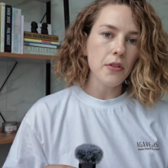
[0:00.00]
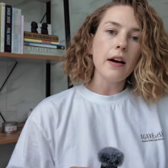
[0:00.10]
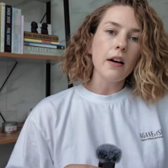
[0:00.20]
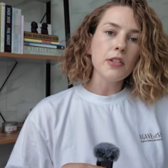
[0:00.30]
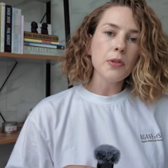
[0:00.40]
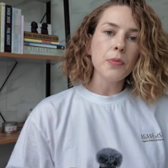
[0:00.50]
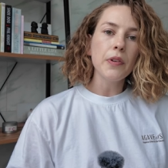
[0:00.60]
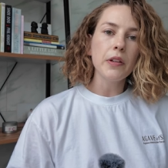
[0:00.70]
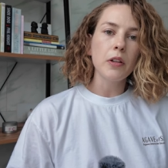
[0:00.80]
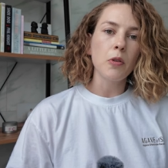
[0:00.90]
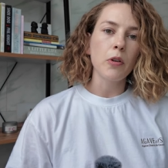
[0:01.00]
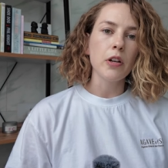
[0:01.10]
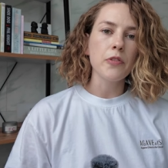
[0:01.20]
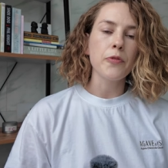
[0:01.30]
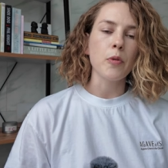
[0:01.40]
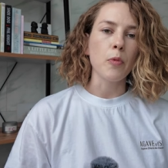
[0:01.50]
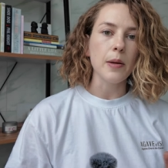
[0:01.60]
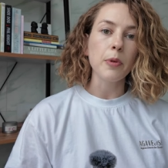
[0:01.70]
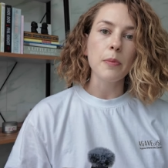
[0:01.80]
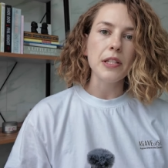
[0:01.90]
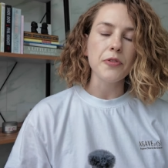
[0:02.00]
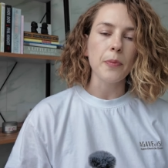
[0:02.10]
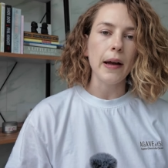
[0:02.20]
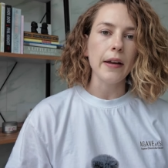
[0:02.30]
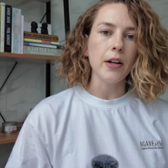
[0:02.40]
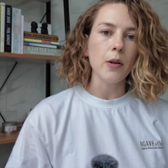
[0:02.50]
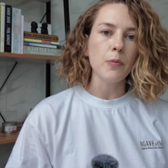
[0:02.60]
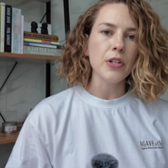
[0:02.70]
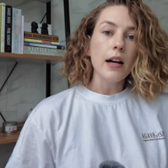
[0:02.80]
I also put in an order for supplements from iHerb.